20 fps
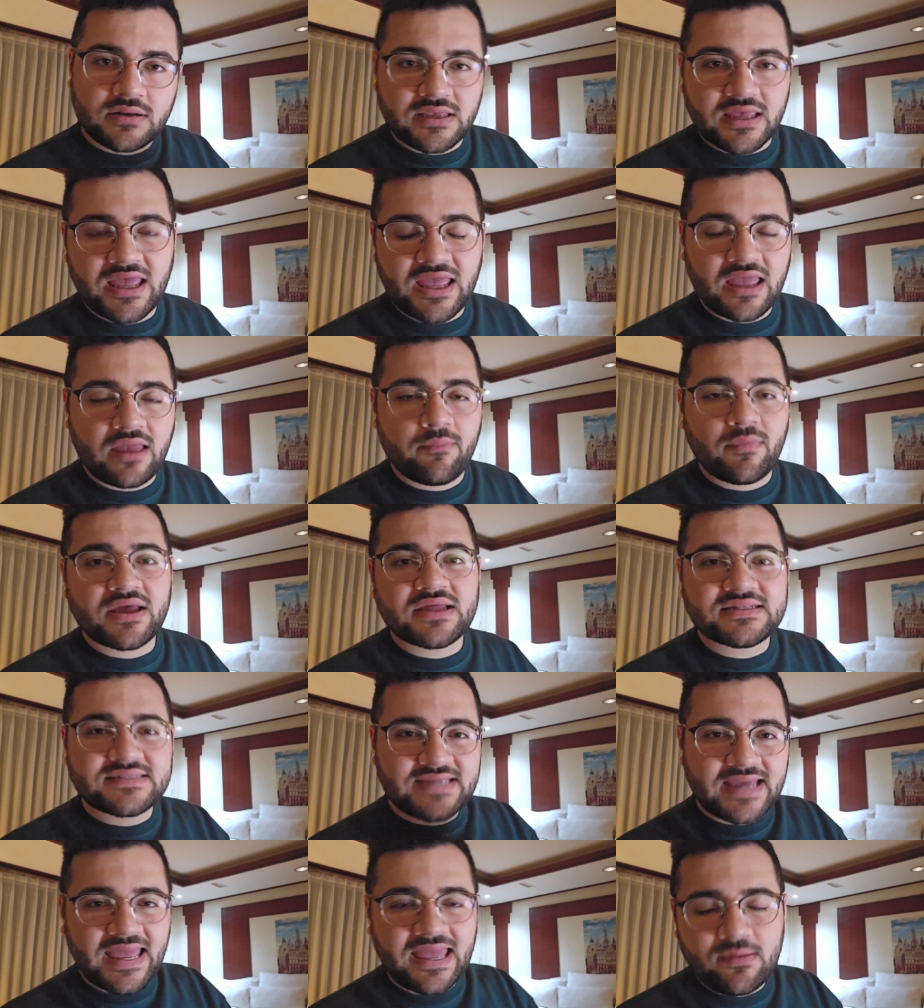game, a
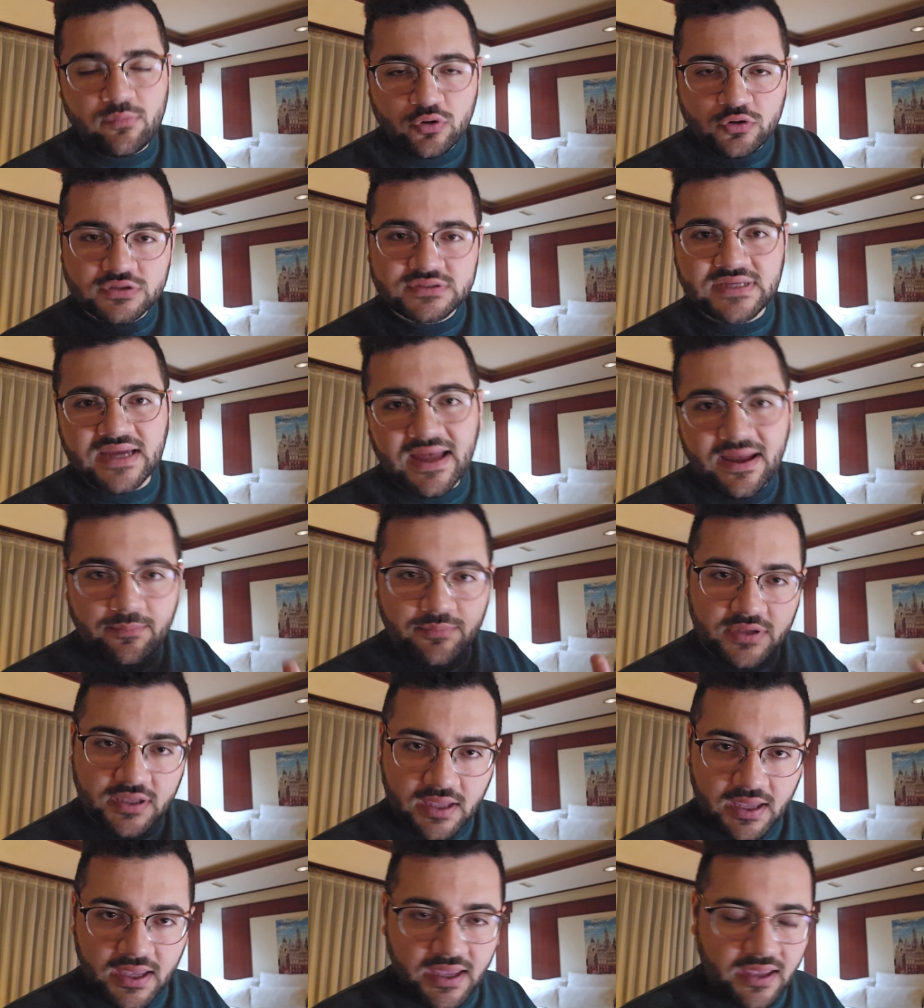tabletop
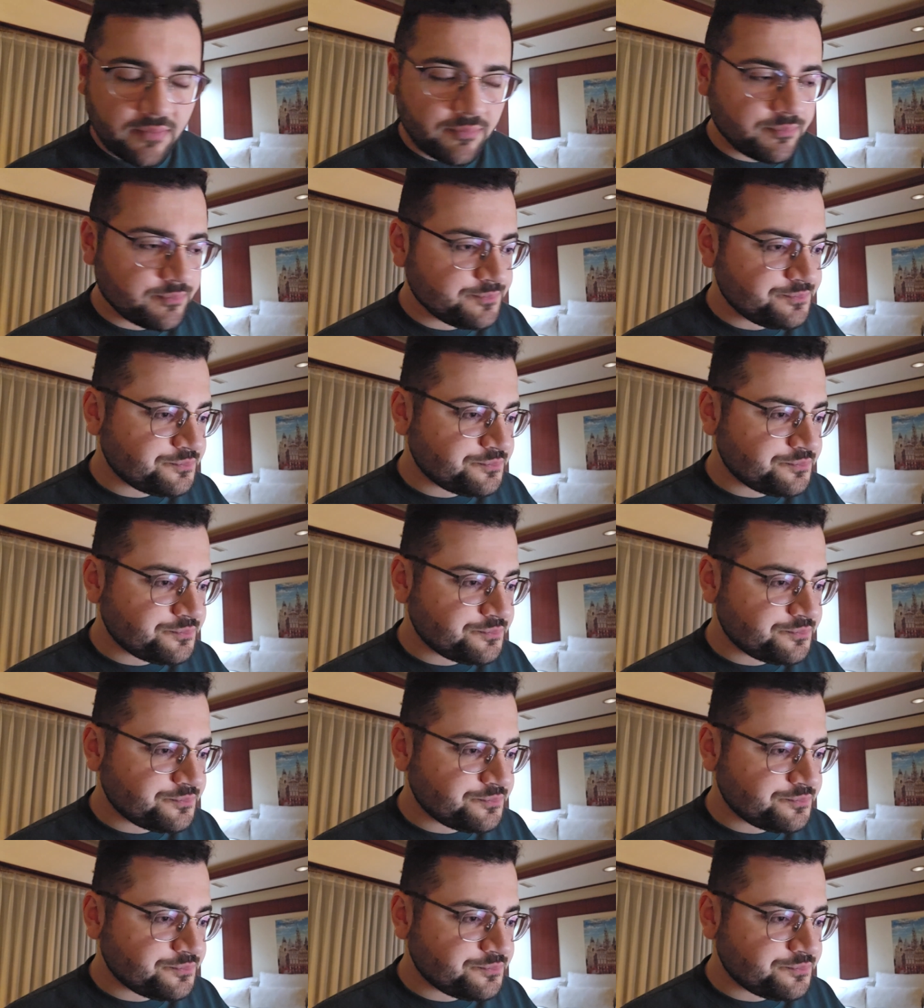game,